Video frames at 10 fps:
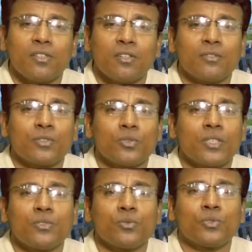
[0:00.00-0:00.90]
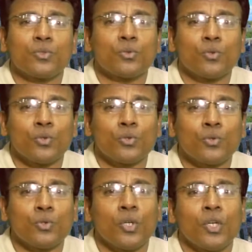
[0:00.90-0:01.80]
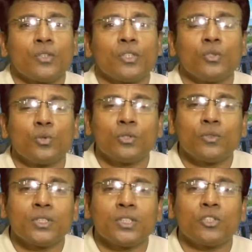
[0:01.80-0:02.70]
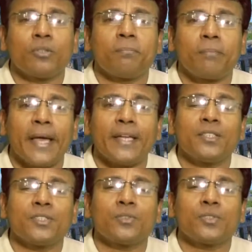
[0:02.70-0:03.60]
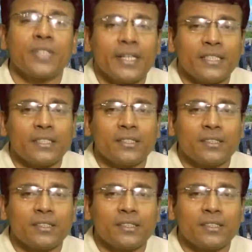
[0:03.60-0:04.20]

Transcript: A lot of students used to go to the University of Paris to study.